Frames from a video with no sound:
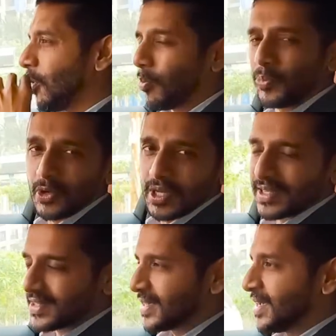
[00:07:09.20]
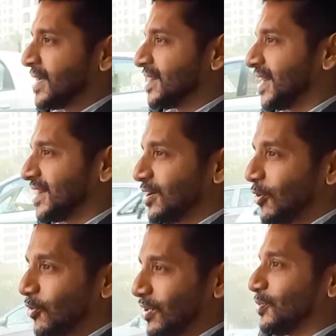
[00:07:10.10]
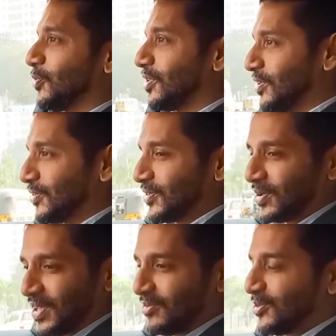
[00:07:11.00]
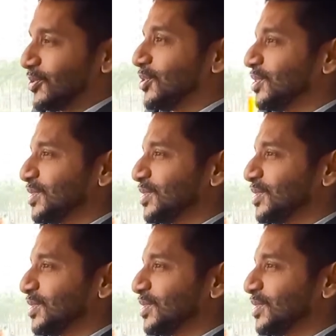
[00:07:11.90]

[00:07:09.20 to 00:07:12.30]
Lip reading: opulence that the old wood used to give you.